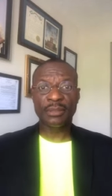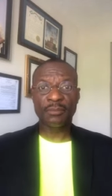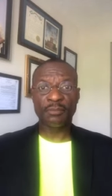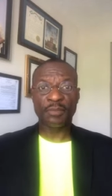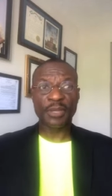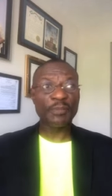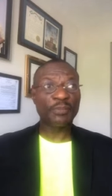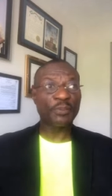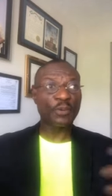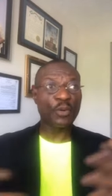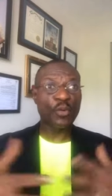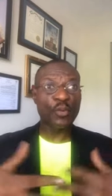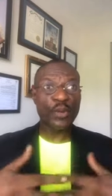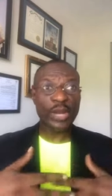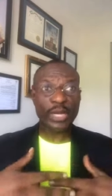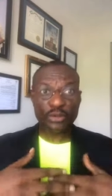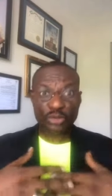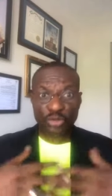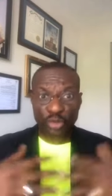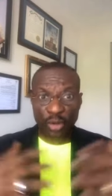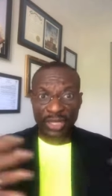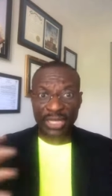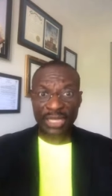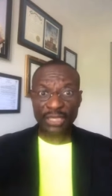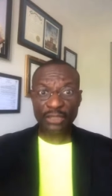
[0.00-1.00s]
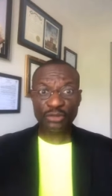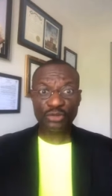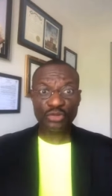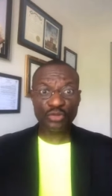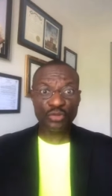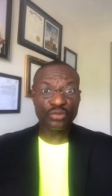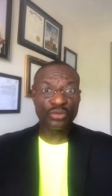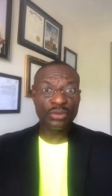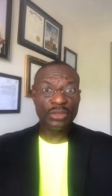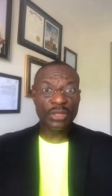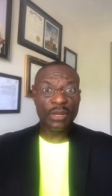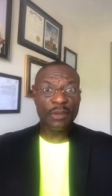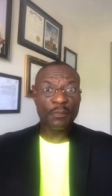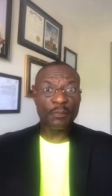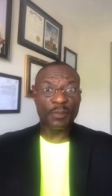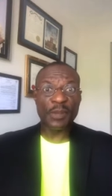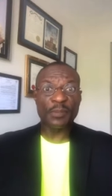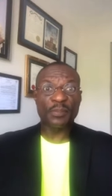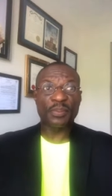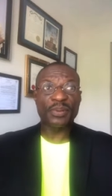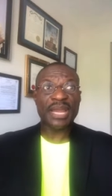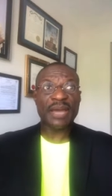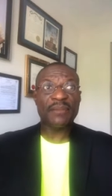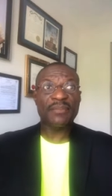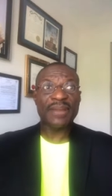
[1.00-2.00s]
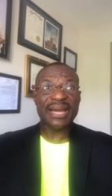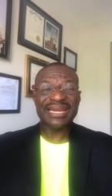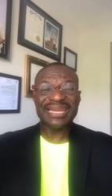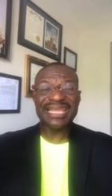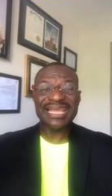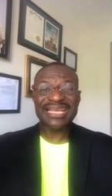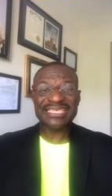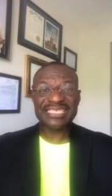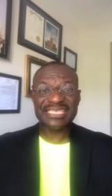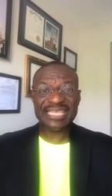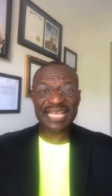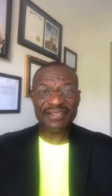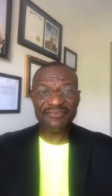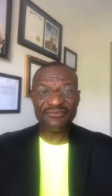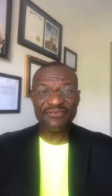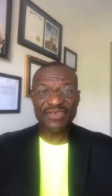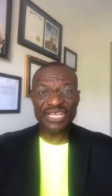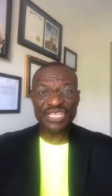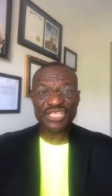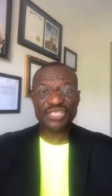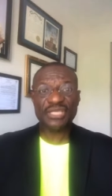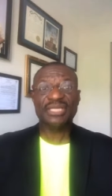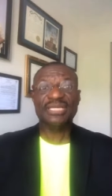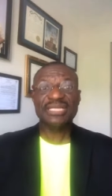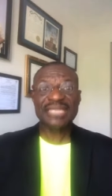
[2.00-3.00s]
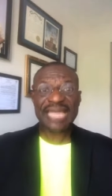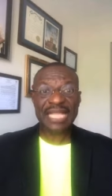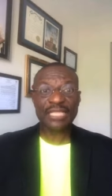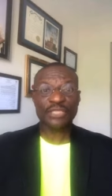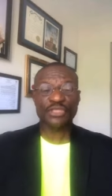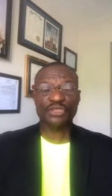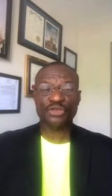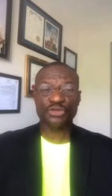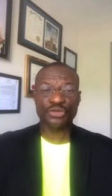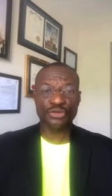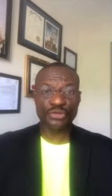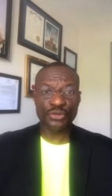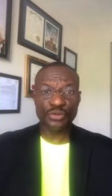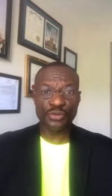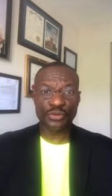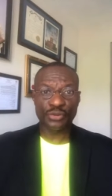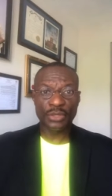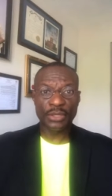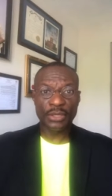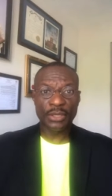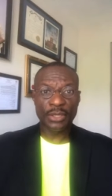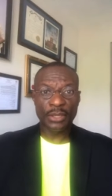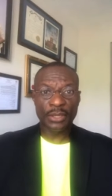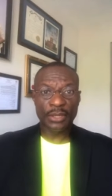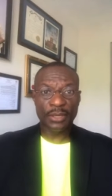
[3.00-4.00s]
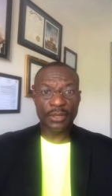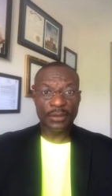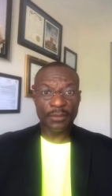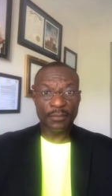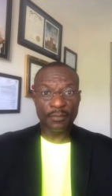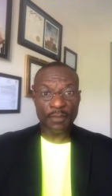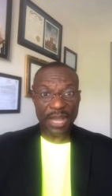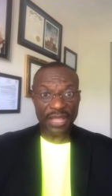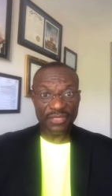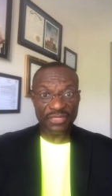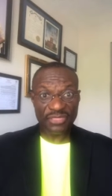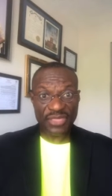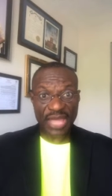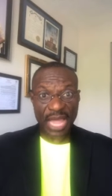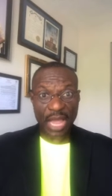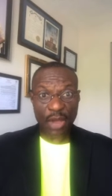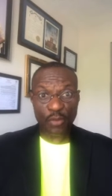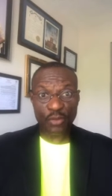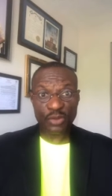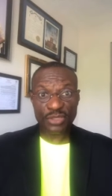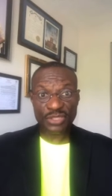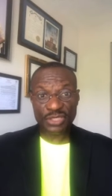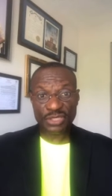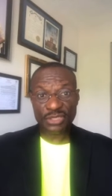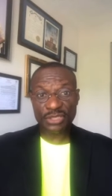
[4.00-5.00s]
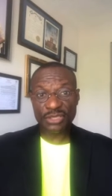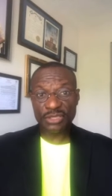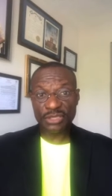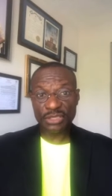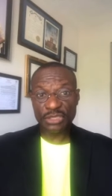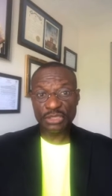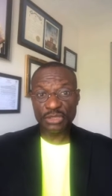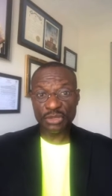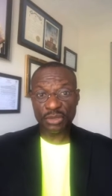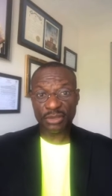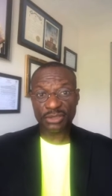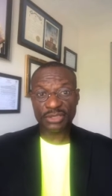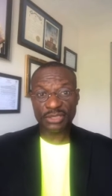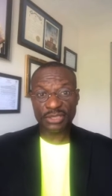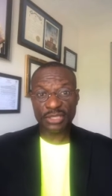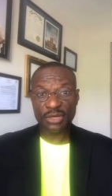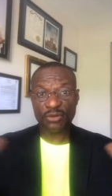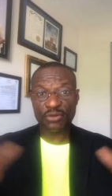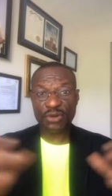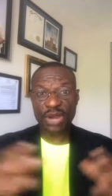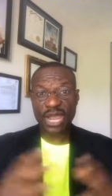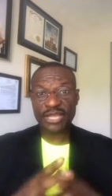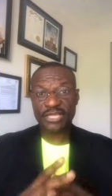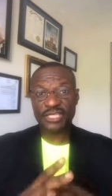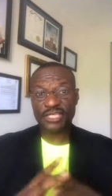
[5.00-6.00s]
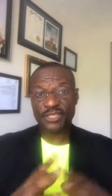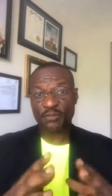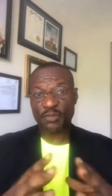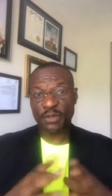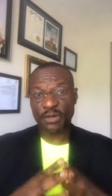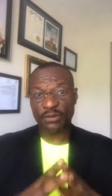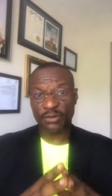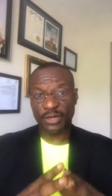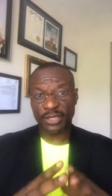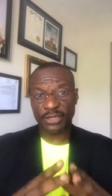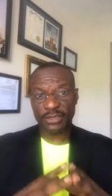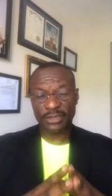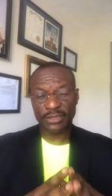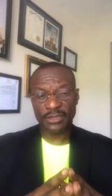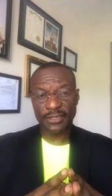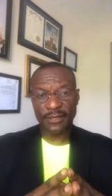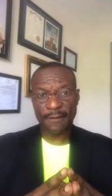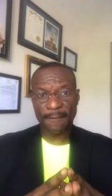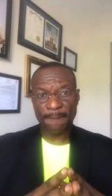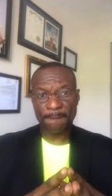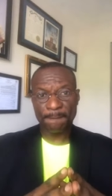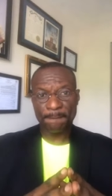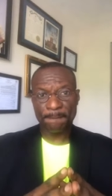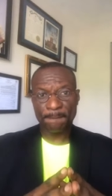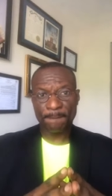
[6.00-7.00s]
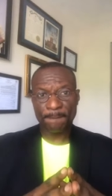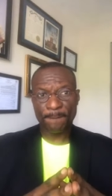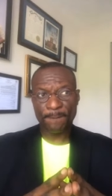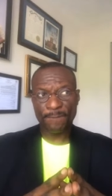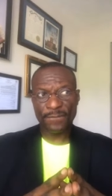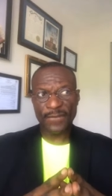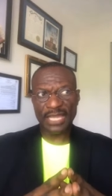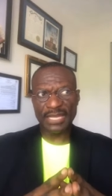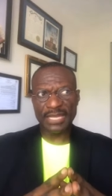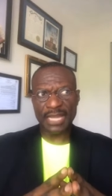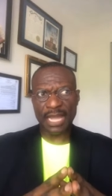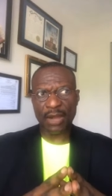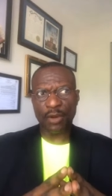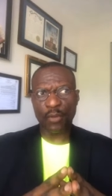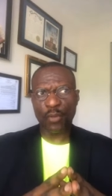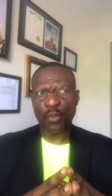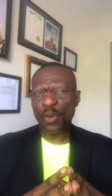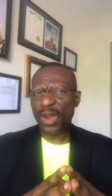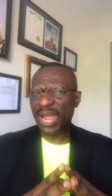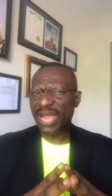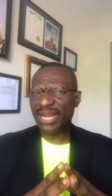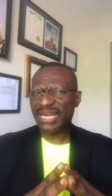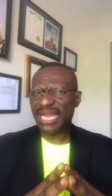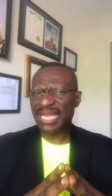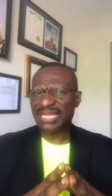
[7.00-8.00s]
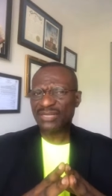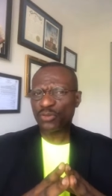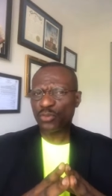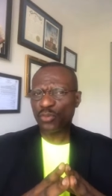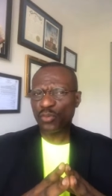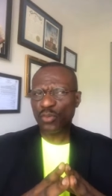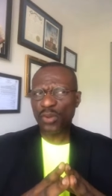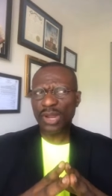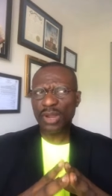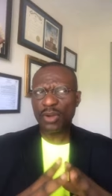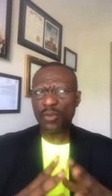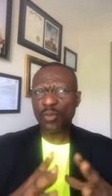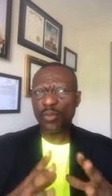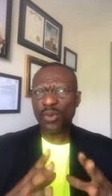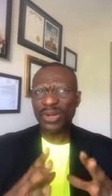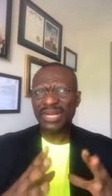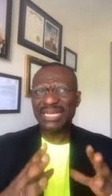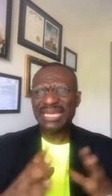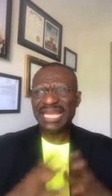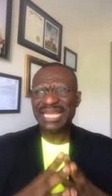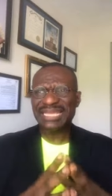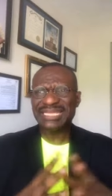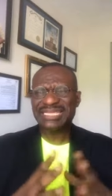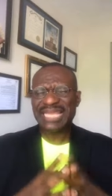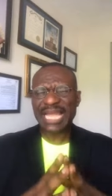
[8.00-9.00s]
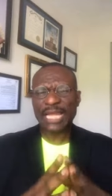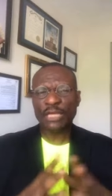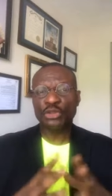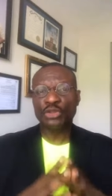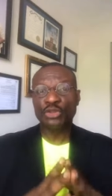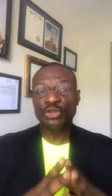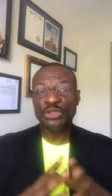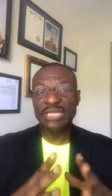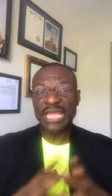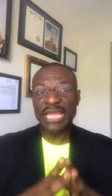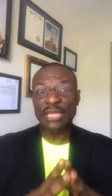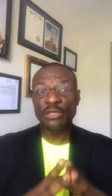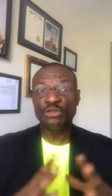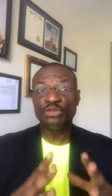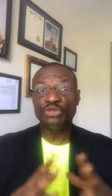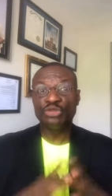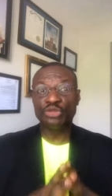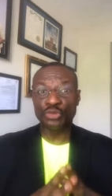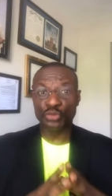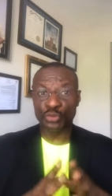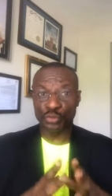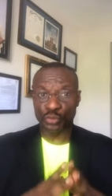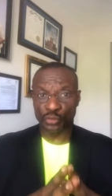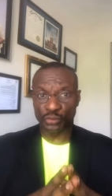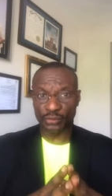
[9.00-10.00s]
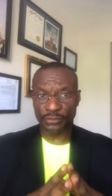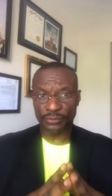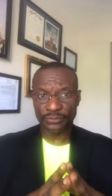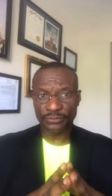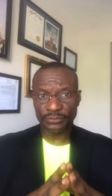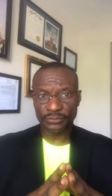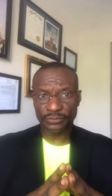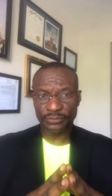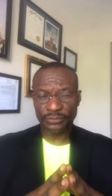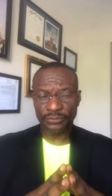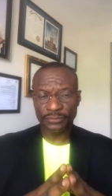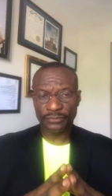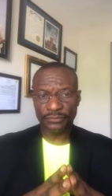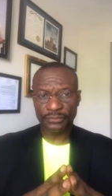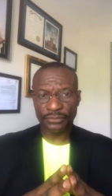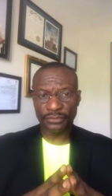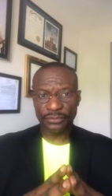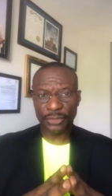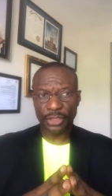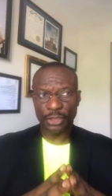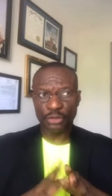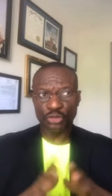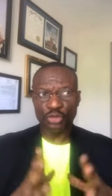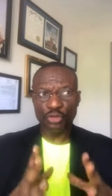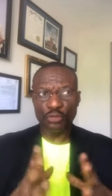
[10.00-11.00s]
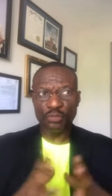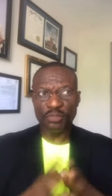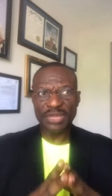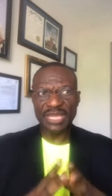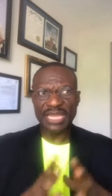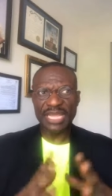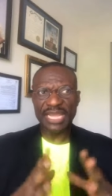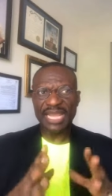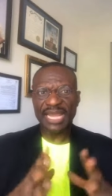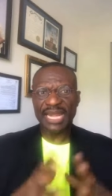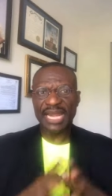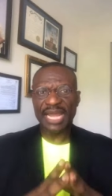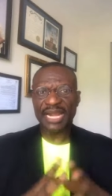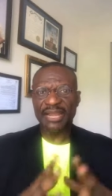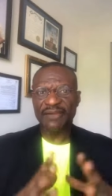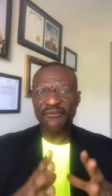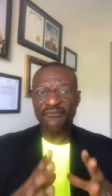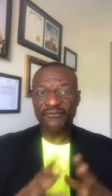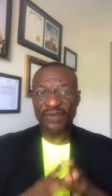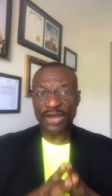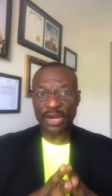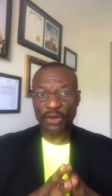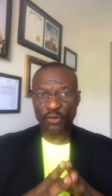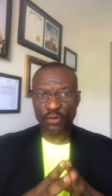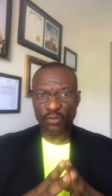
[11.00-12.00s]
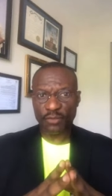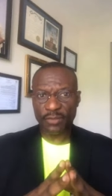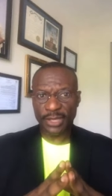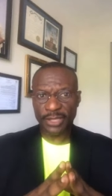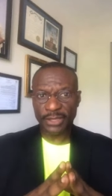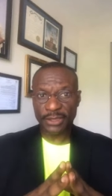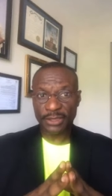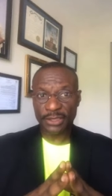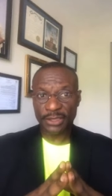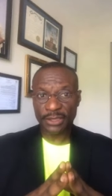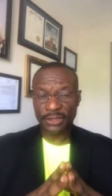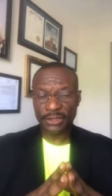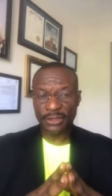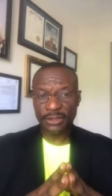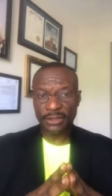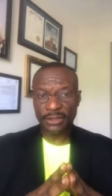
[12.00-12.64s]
People were talking to people about their salvation. That's true. But that was not the right spirit. Now, where does, where, what does that then do? To be in an environment